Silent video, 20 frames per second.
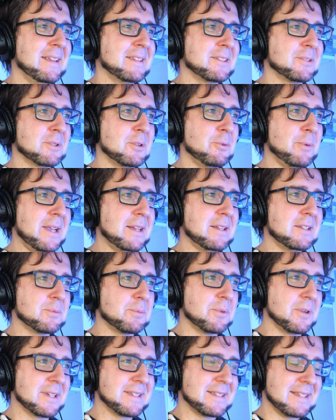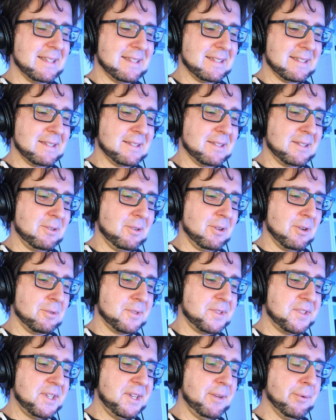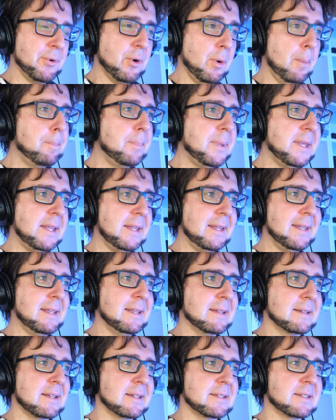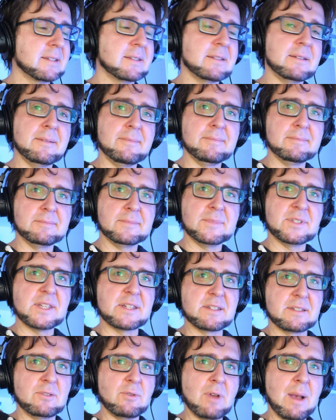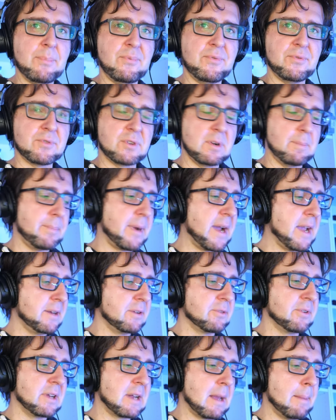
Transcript: So the way this works is you go 0B, that sets you up for a binary